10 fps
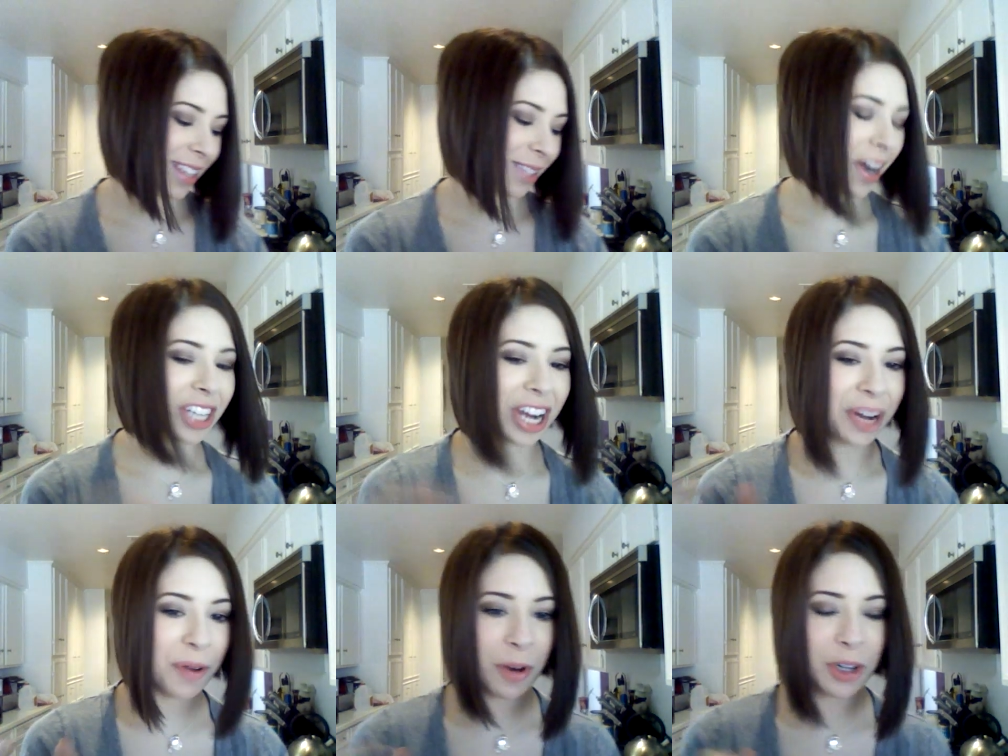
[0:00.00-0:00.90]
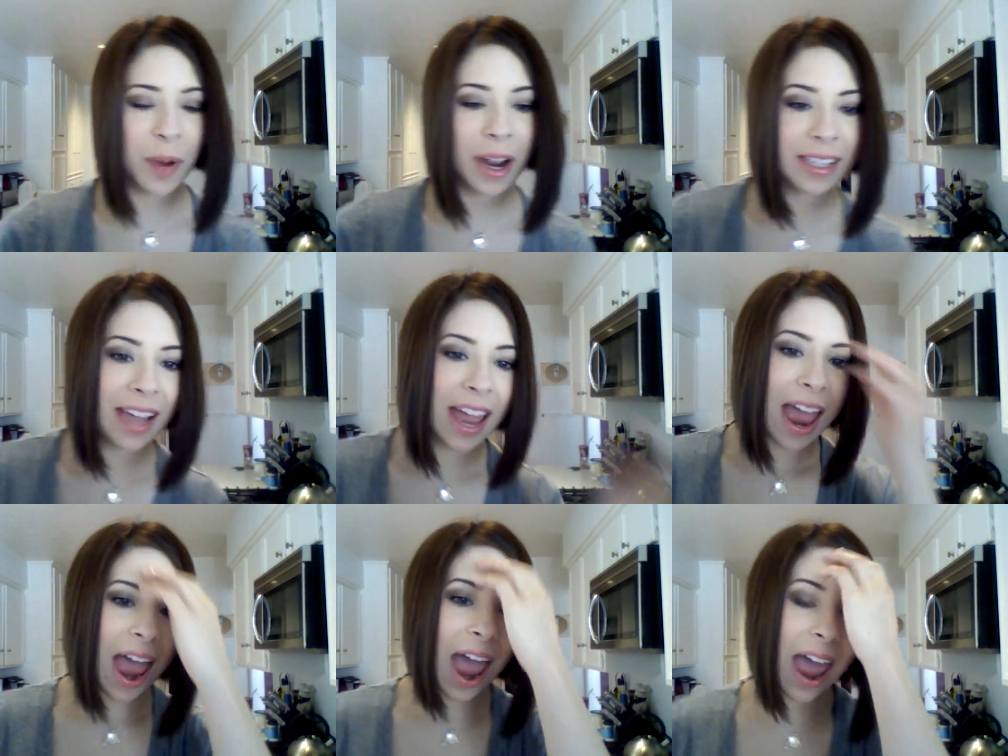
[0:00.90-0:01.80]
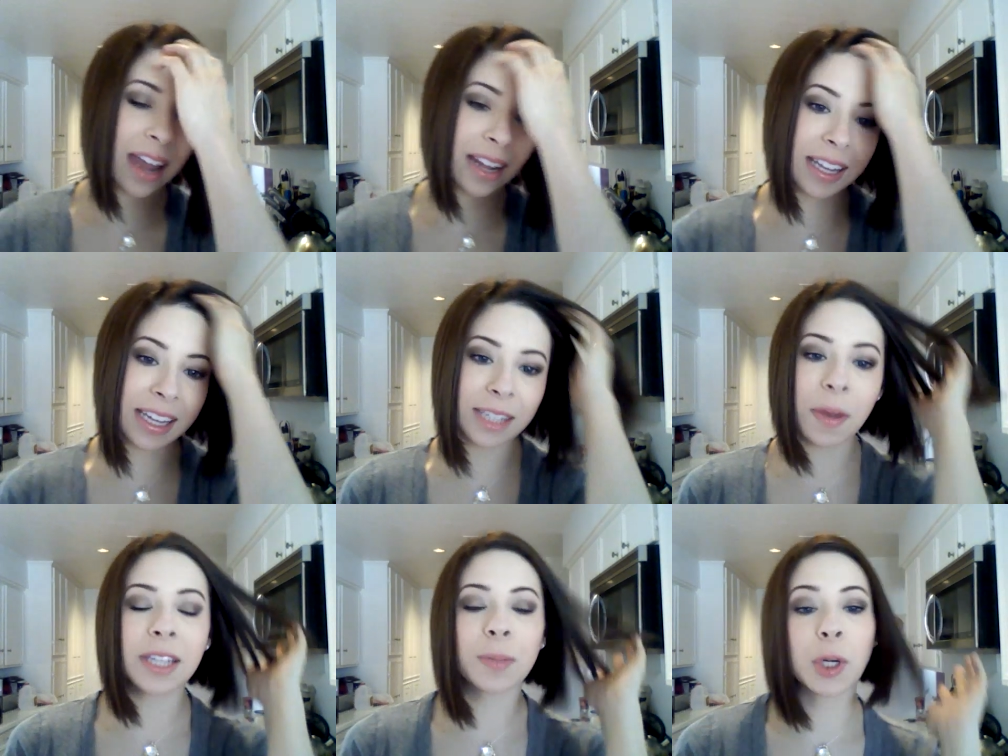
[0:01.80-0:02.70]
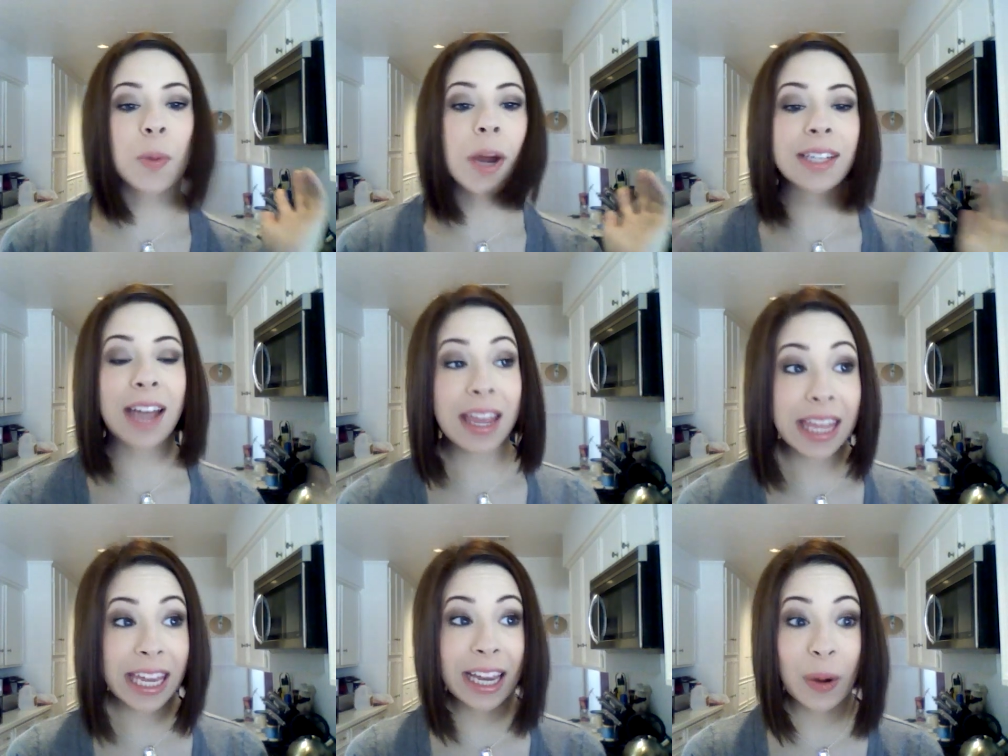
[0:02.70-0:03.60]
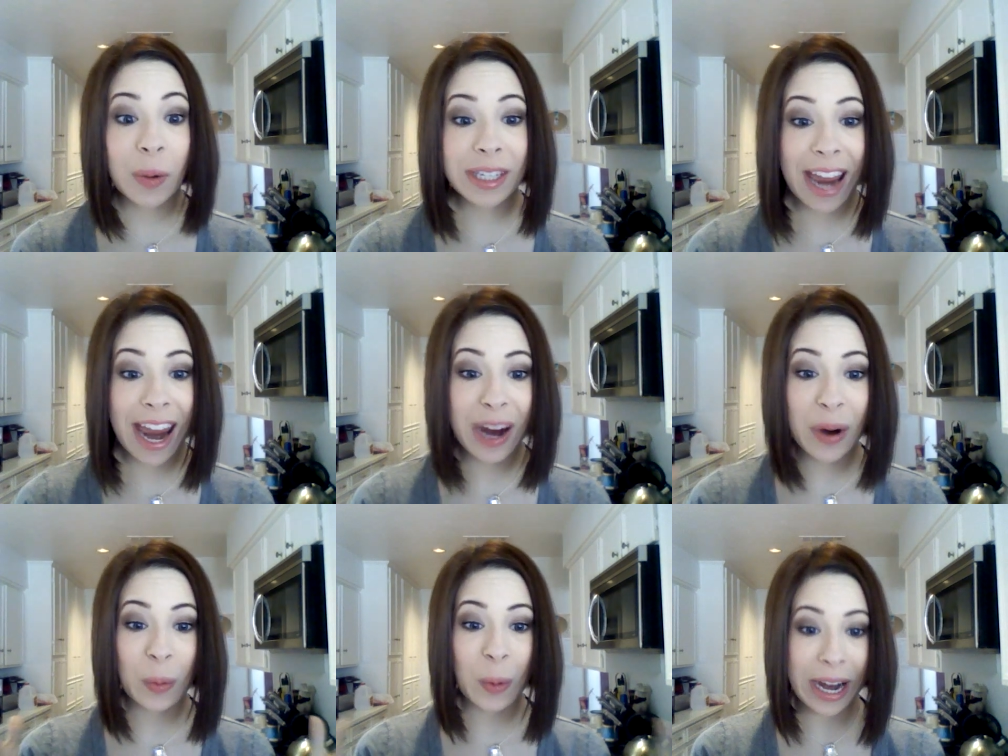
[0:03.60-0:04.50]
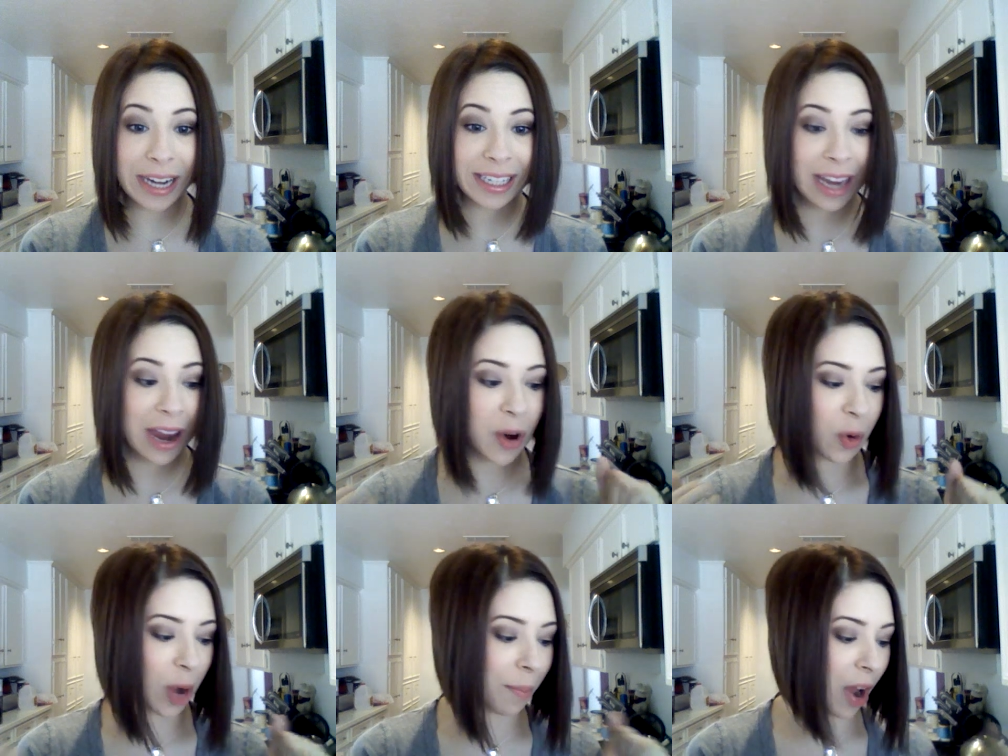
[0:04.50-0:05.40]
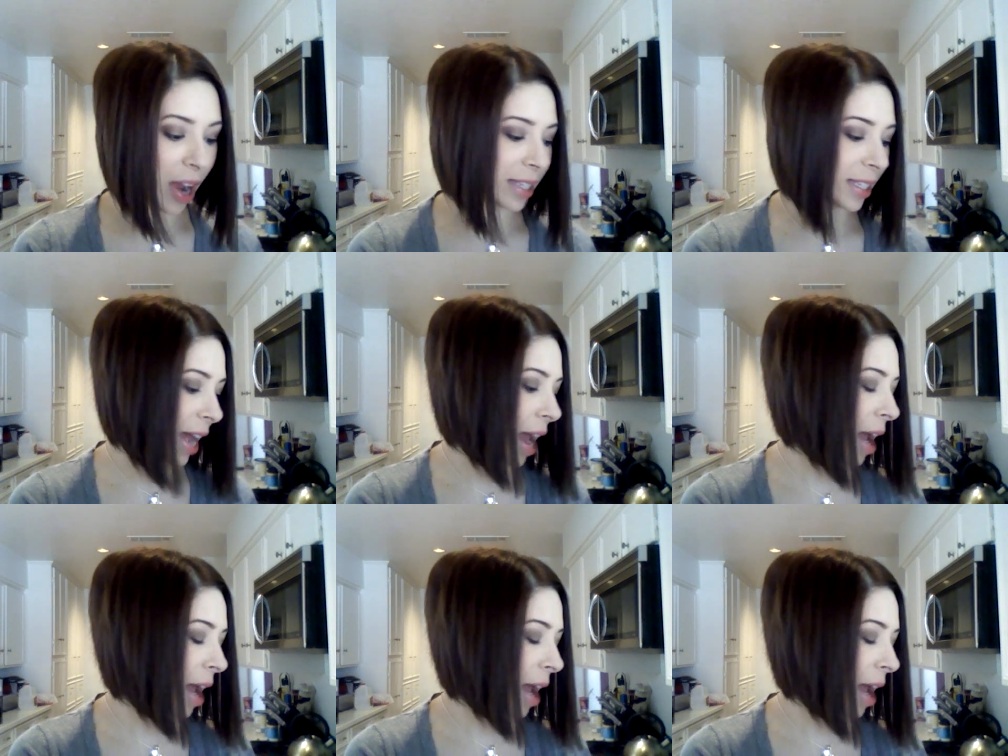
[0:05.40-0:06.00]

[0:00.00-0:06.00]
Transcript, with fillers: it's my January Birchbox. And this month's Birchbox, I think, was a great, great box.